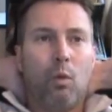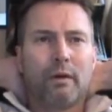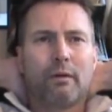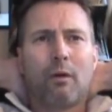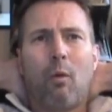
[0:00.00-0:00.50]

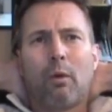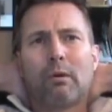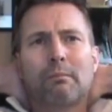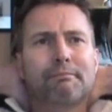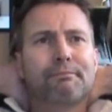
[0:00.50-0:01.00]
1
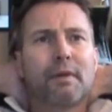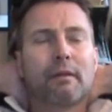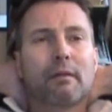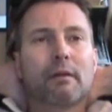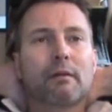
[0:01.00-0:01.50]
1/4,
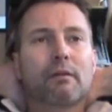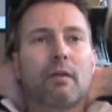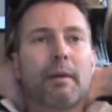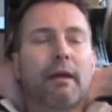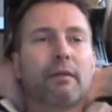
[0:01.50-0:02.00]
I think
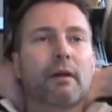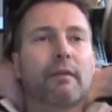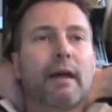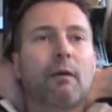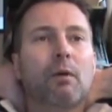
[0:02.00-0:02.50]
is the math
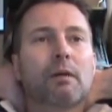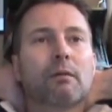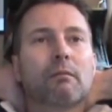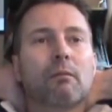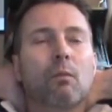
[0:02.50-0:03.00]
on that
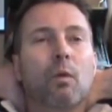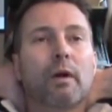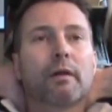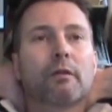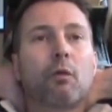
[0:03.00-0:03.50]
one.
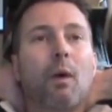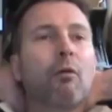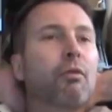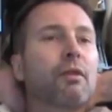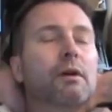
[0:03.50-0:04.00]
1
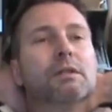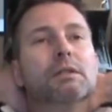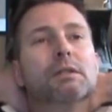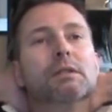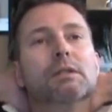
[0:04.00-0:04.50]

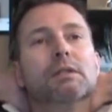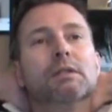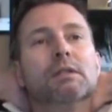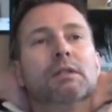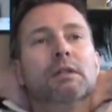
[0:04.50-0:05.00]

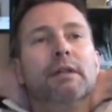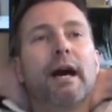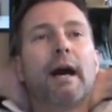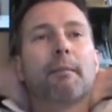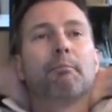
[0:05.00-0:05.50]
1/12.
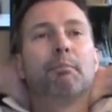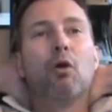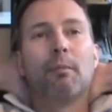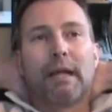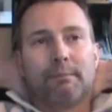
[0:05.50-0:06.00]
Not
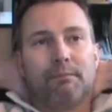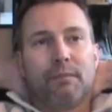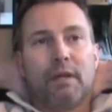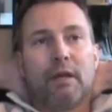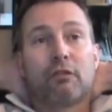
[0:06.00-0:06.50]
booming.
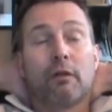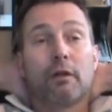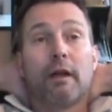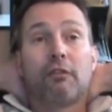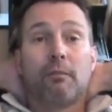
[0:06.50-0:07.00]
So
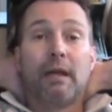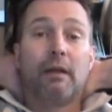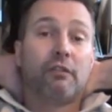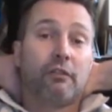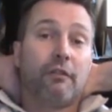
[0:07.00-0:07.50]
they're
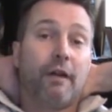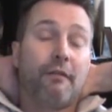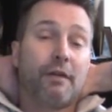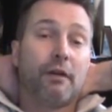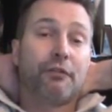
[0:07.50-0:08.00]
estimating
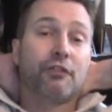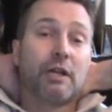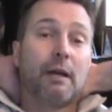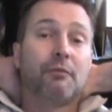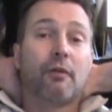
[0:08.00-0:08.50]
65,000
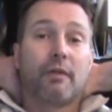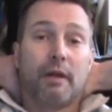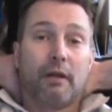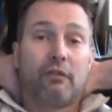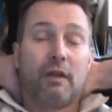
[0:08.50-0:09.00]
jobs over
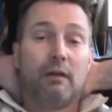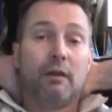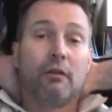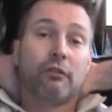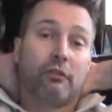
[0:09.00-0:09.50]
the next
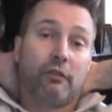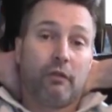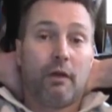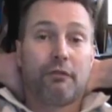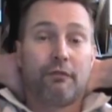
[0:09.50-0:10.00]
10 years or
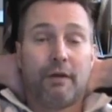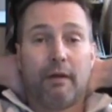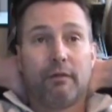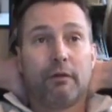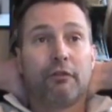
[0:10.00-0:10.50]

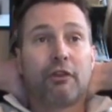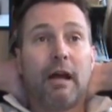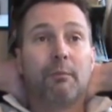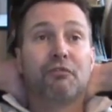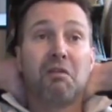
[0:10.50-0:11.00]
6,500
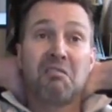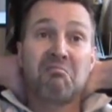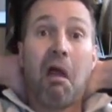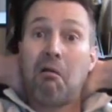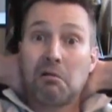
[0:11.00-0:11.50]
jobs. So,
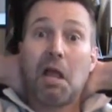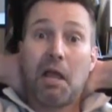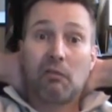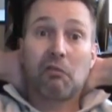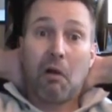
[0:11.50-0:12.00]
you know,
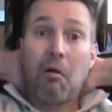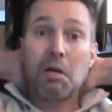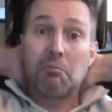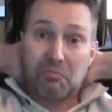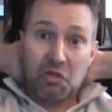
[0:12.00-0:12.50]
okay, it's
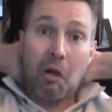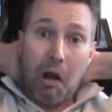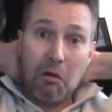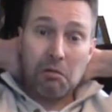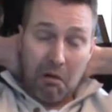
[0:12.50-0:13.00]
growing. It's
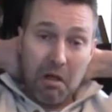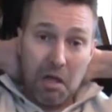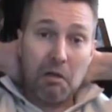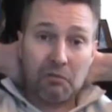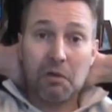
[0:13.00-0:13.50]
growing. All
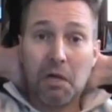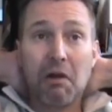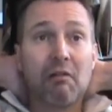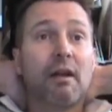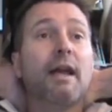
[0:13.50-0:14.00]
right, that's
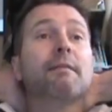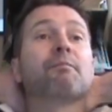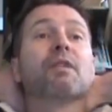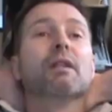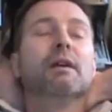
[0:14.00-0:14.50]
good. All
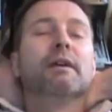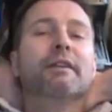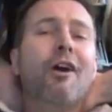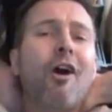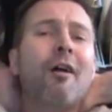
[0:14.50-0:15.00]
right.
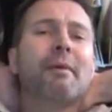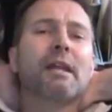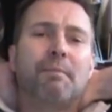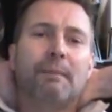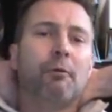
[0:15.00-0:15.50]
Do you know how
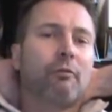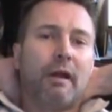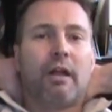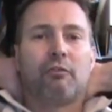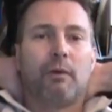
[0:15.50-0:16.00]
many people
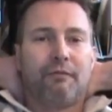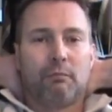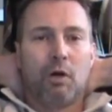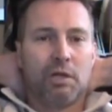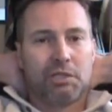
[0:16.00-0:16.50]
graduate
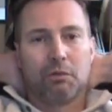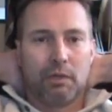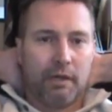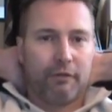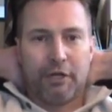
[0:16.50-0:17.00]
from law
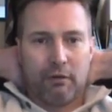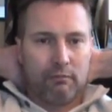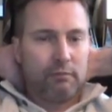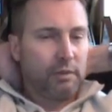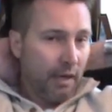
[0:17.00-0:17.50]
school every
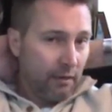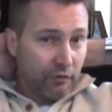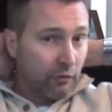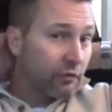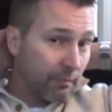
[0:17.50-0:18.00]
year? Okay,
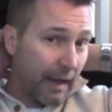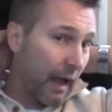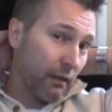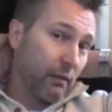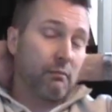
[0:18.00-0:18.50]
let's do some
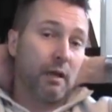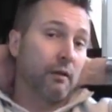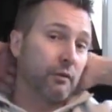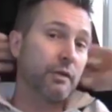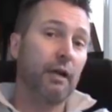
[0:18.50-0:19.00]
math.
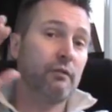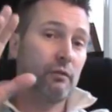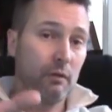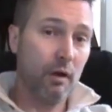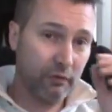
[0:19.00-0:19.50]
I know you
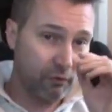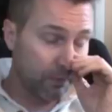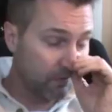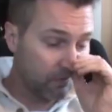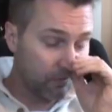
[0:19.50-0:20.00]
guys are law
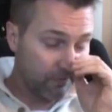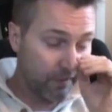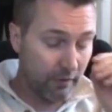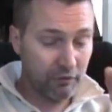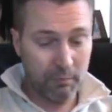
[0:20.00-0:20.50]
students. You're
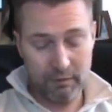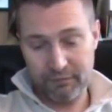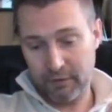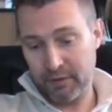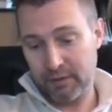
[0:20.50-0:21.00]
very
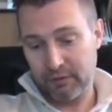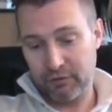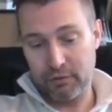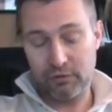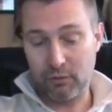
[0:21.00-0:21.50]
smart and very
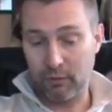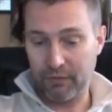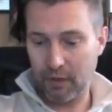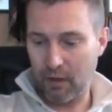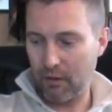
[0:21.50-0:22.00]
intelligent. You
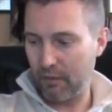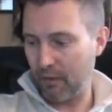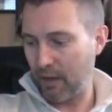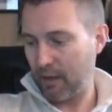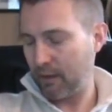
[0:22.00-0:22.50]
scored very high
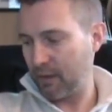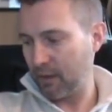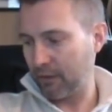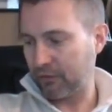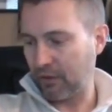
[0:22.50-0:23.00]
on
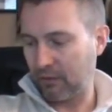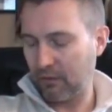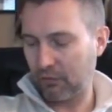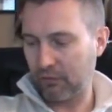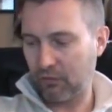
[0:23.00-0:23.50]
the
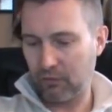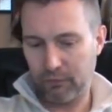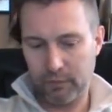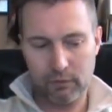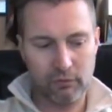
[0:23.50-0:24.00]
LSAT, so let's see
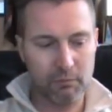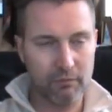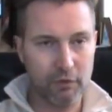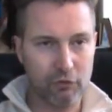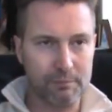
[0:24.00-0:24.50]
if we can do some
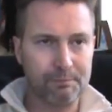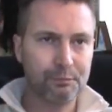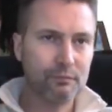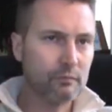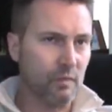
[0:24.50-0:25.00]
division.
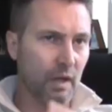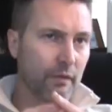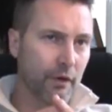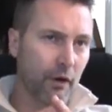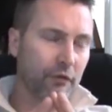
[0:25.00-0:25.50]

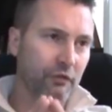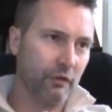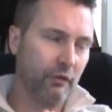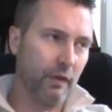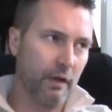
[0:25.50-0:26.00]
There are
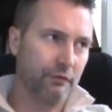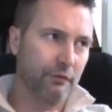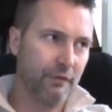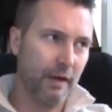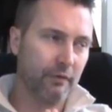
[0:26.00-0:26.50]

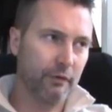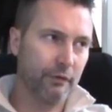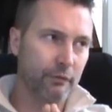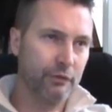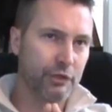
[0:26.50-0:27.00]

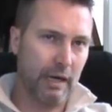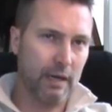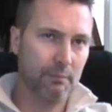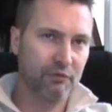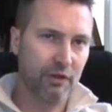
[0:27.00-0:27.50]
6,500 new
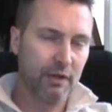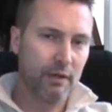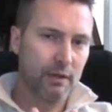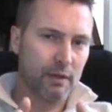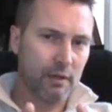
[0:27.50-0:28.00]
jobs
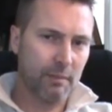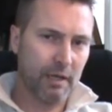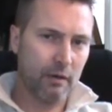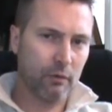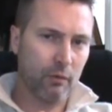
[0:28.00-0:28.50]

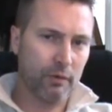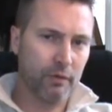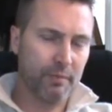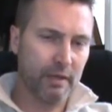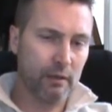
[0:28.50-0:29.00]
coming out according
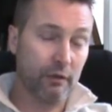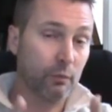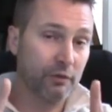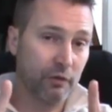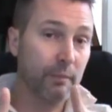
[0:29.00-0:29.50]
to the
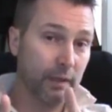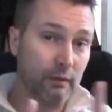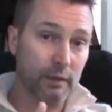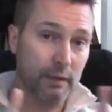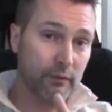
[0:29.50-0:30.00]
BLS, which
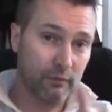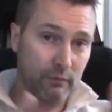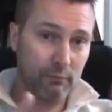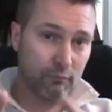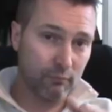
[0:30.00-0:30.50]
admittedly is